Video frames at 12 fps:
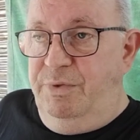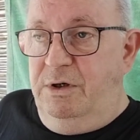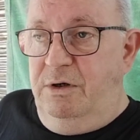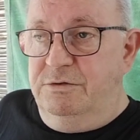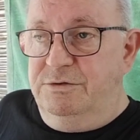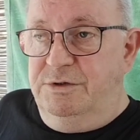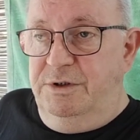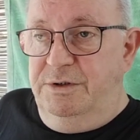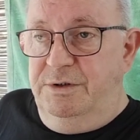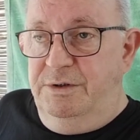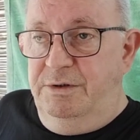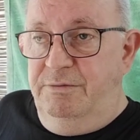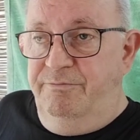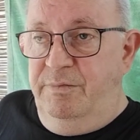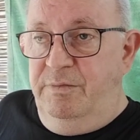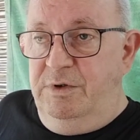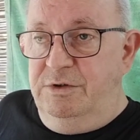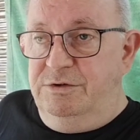Because
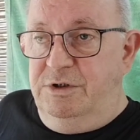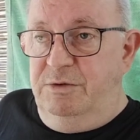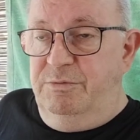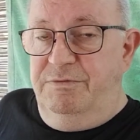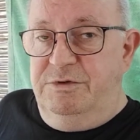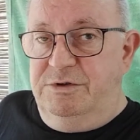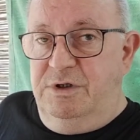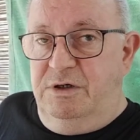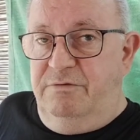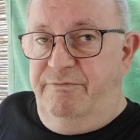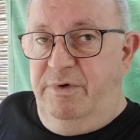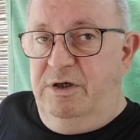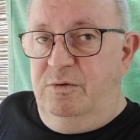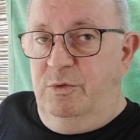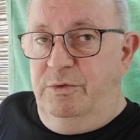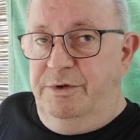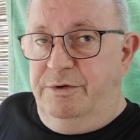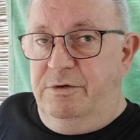some of it's not
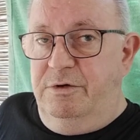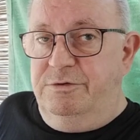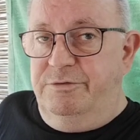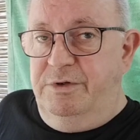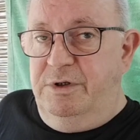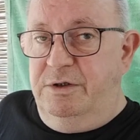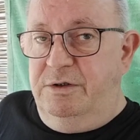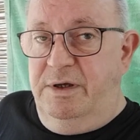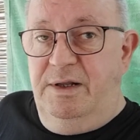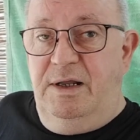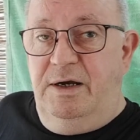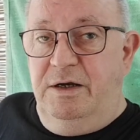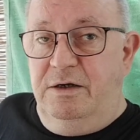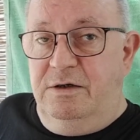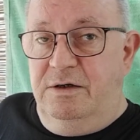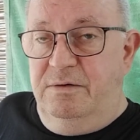available in the grocery that they like,